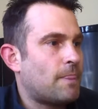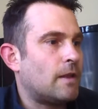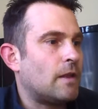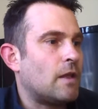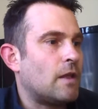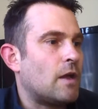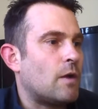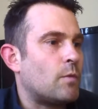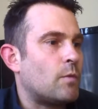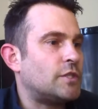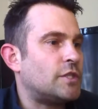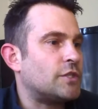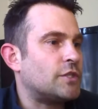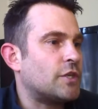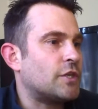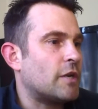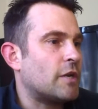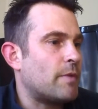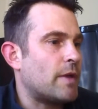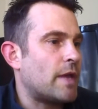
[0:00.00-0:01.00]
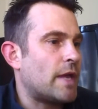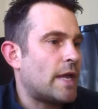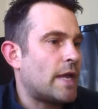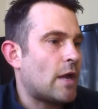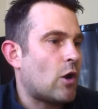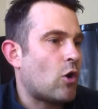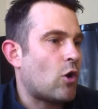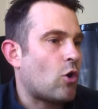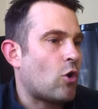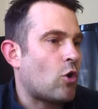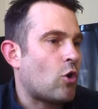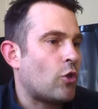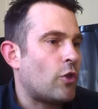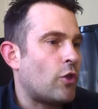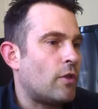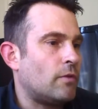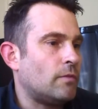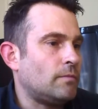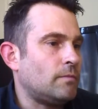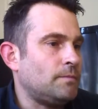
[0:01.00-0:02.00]
alert, which is going to be
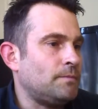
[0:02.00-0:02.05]
on